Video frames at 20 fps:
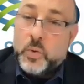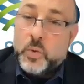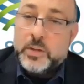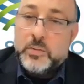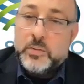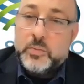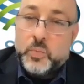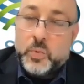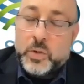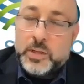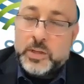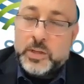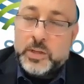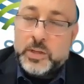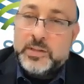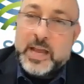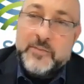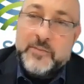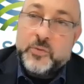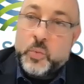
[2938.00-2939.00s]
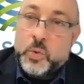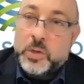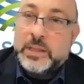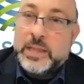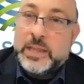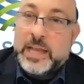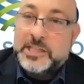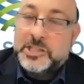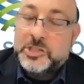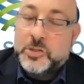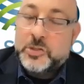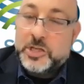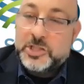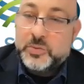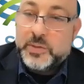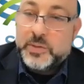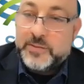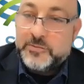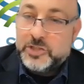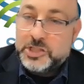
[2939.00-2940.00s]
one time for one last
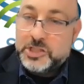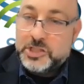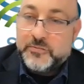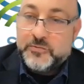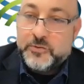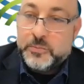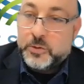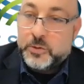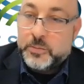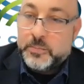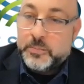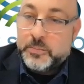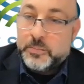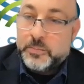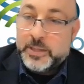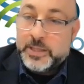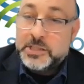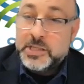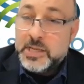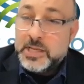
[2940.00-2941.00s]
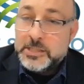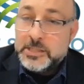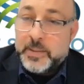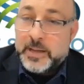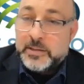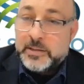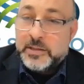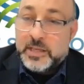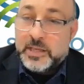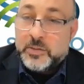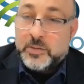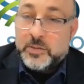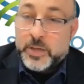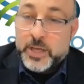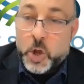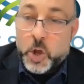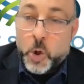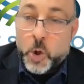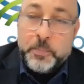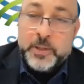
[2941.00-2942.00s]
question. We have just a few more minutes. It's about the
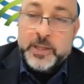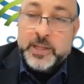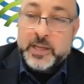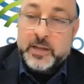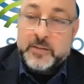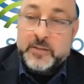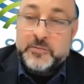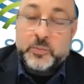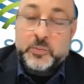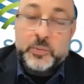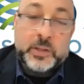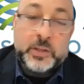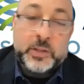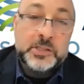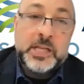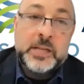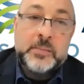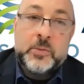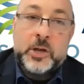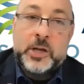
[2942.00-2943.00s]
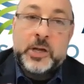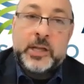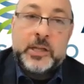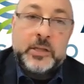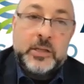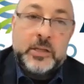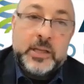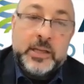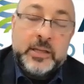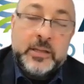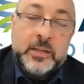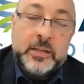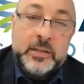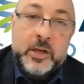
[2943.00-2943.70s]
reopening of the real estate market in